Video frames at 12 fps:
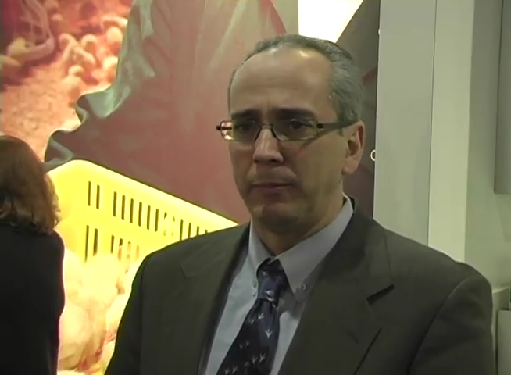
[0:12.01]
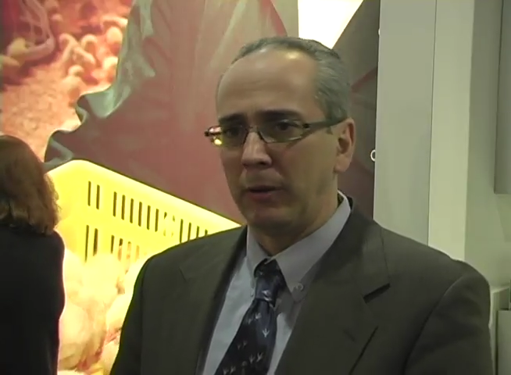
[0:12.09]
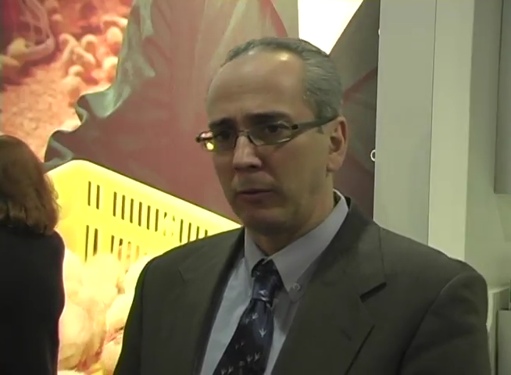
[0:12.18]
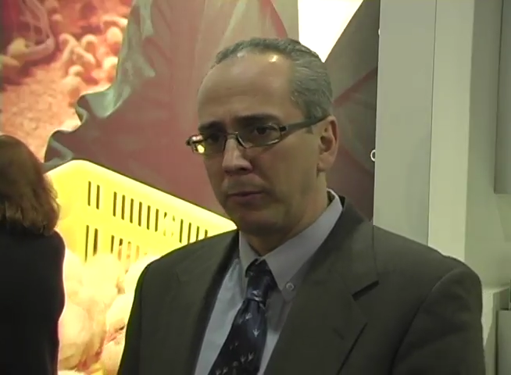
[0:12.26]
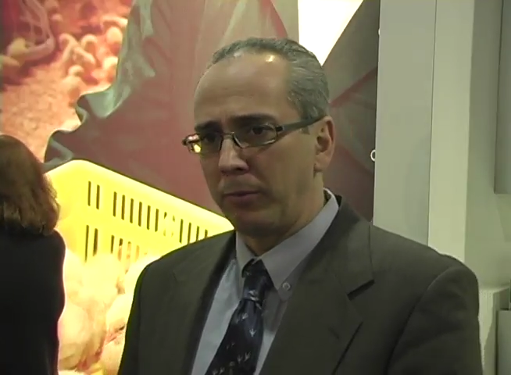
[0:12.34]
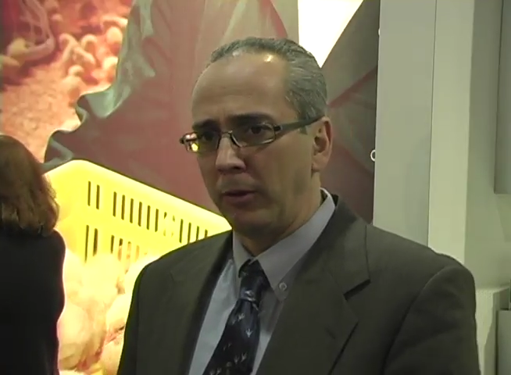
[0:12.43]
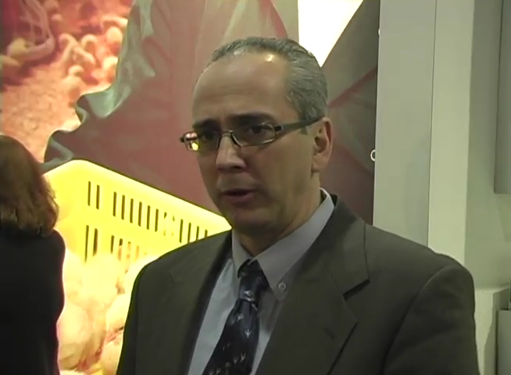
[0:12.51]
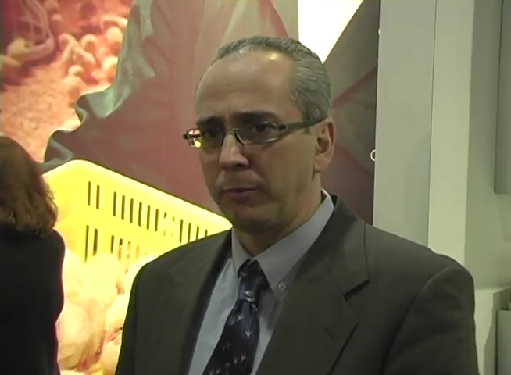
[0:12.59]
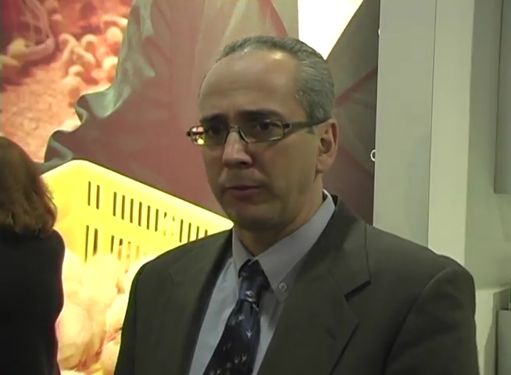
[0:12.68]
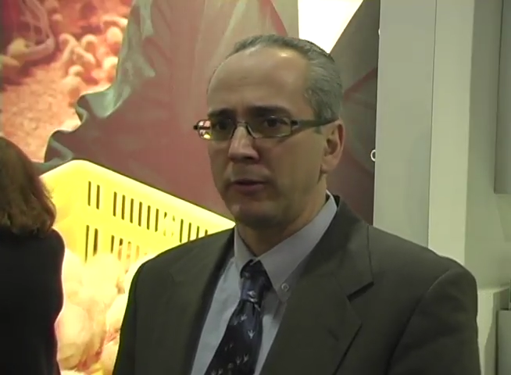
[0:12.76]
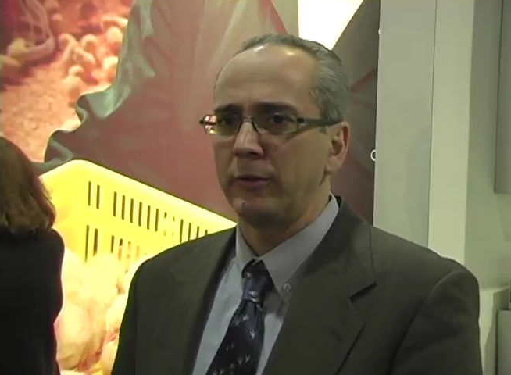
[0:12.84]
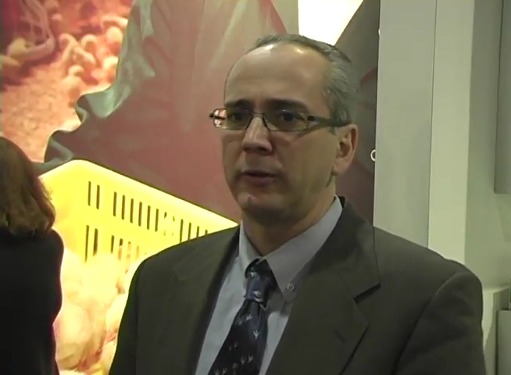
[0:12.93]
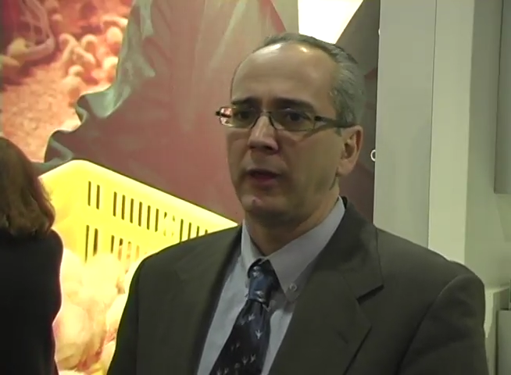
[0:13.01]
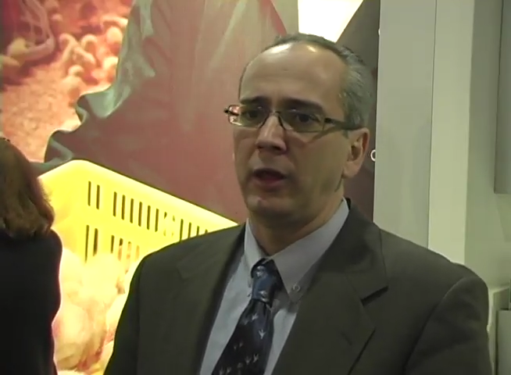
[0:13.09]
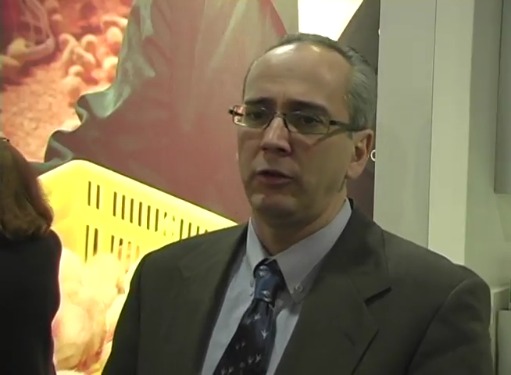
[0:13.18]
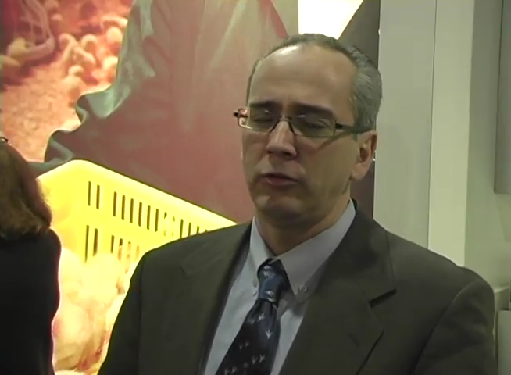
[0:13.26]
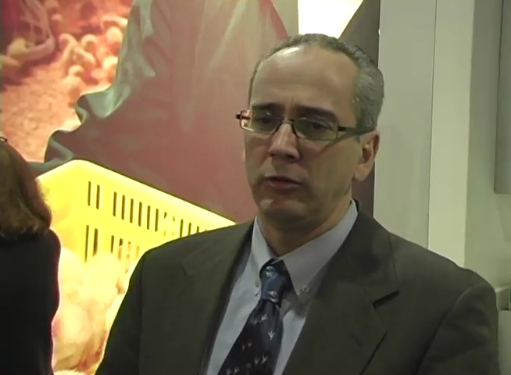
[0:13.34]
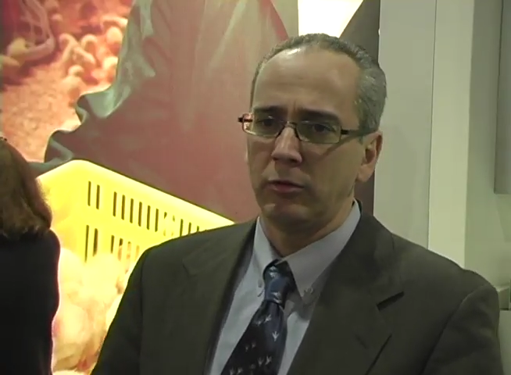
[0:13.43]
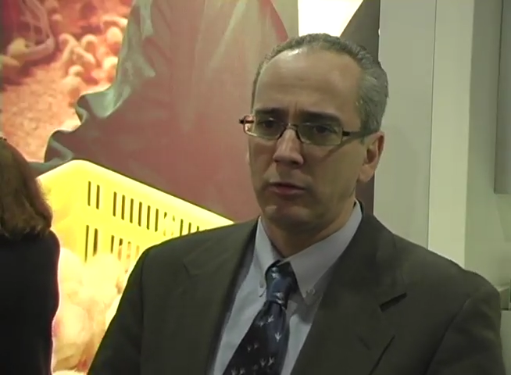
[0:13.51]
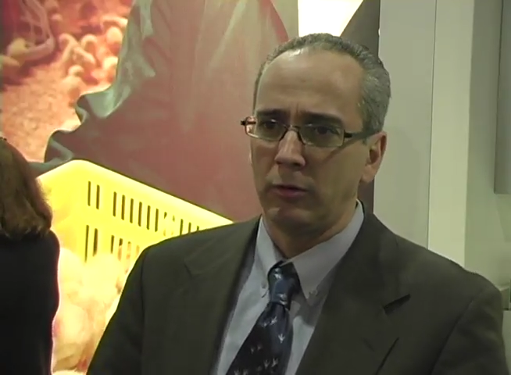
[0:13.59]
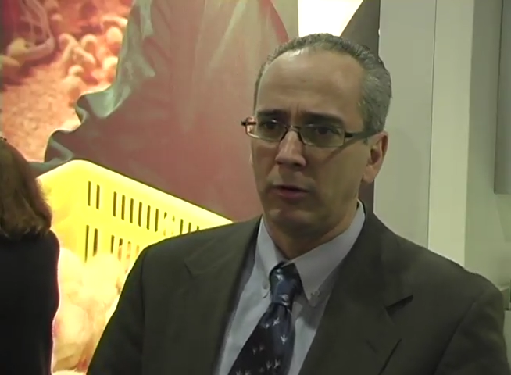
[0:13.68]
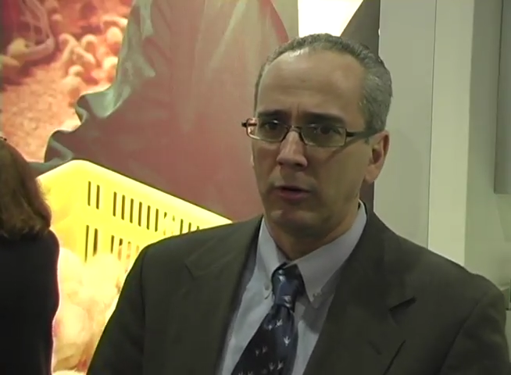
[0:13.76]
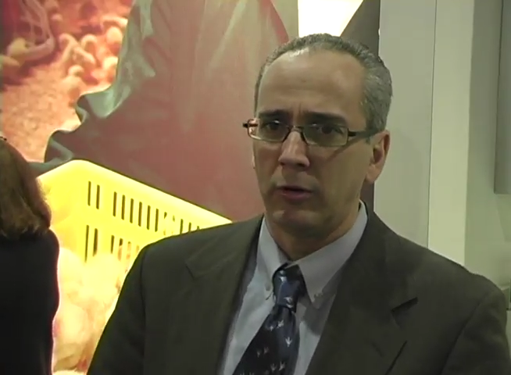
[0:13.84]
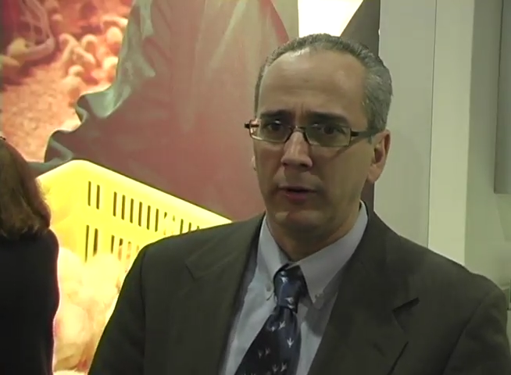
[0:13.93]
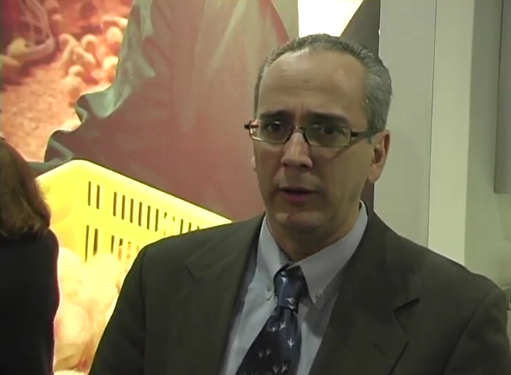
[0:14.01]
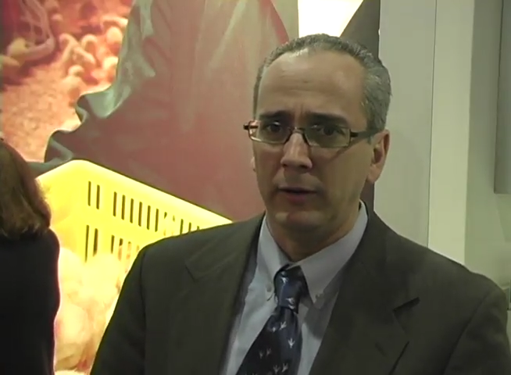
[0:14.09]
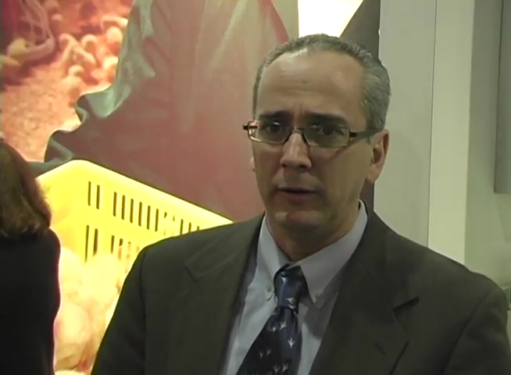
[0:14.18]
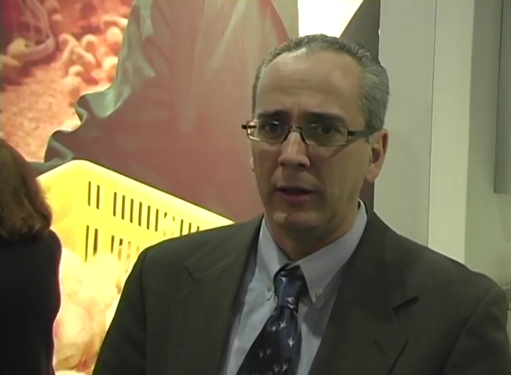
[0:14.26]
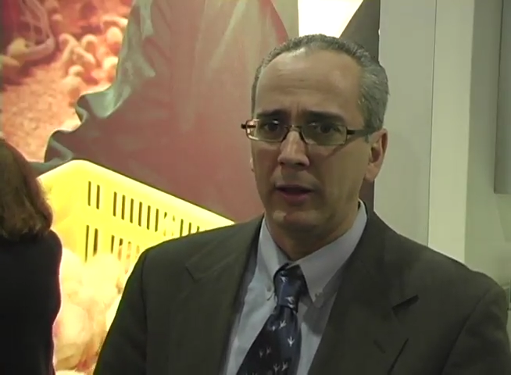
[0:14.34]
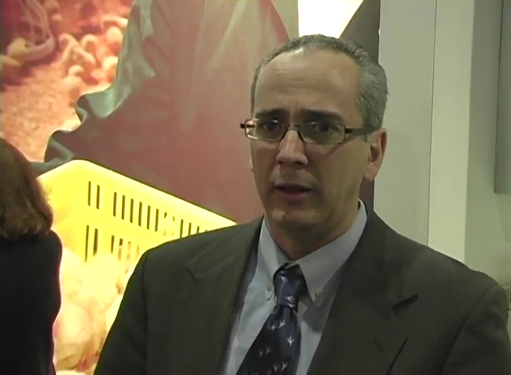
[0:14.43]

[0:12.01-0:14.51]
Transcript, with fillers: PowerPoint presentations or in uh,